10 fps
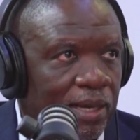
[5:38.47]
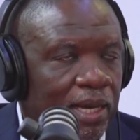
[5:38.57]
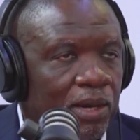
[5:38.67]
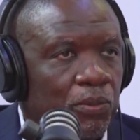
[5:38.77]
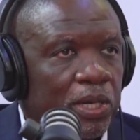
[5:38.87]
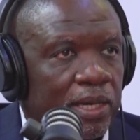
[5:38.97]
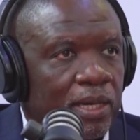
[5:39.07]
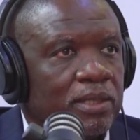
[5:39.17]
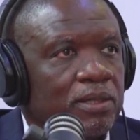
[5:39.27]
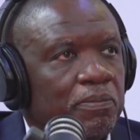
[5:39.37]
And we
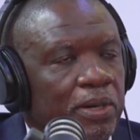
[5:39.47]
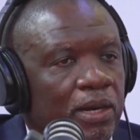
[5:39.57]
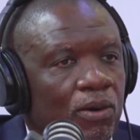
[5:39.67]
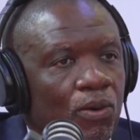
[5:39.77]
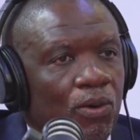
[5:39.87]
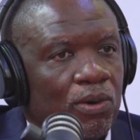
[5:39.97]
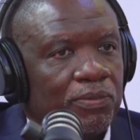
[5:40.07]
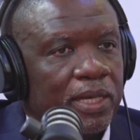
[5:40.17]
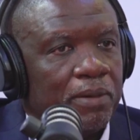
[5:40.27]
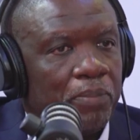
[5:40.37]
needed to bring all
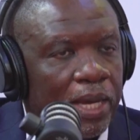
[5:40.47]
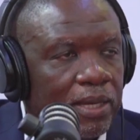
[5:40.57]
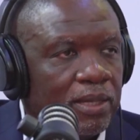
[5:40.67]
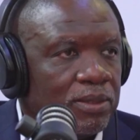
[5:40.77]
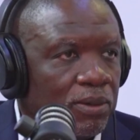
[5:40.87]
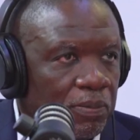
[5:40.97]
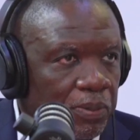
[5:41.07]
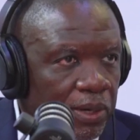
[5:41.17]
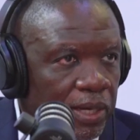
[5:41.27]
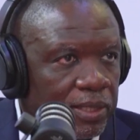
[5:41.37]
of that back into
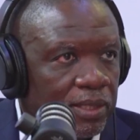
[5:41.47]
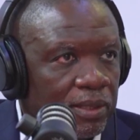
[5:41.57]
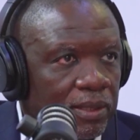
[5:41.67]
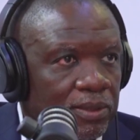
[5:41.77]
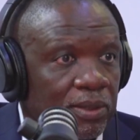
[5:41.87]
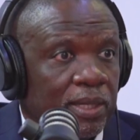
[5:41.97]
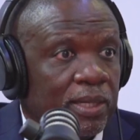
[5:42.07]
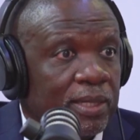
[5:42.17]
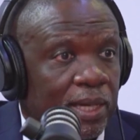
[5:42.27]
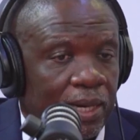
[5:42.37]
operation so
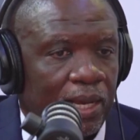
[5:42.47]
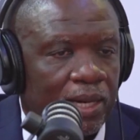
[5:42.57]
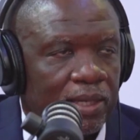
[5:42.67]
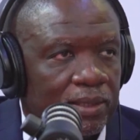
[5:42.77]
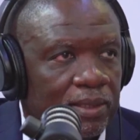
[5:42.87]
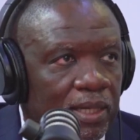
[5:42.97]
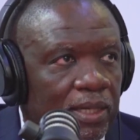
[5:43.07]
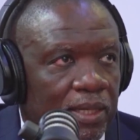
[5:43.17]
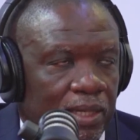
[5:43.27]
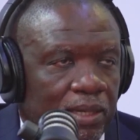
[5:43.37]
that it can handle
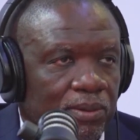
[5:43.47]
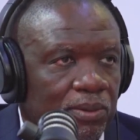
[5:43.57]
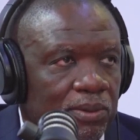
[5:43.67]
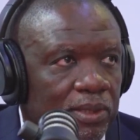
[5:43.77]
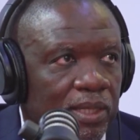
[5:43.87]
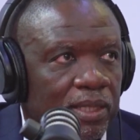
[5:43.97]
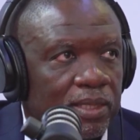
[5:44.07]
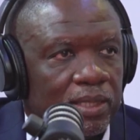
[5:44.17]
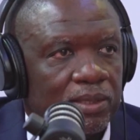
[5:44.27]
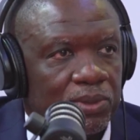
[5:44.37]
the cargo that
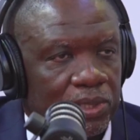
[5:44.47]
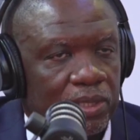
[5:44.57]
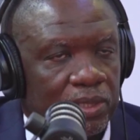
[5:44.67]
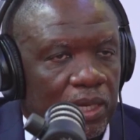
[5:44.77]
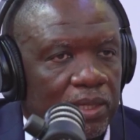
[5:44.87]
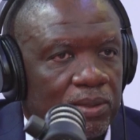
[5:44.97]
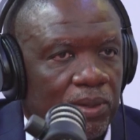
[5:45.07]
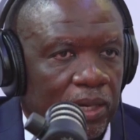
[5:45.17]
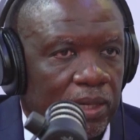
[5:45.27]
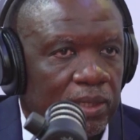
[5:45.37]
it was designed to
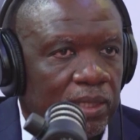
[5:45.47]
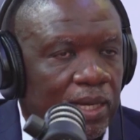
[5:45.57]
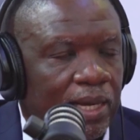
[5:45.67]
handle.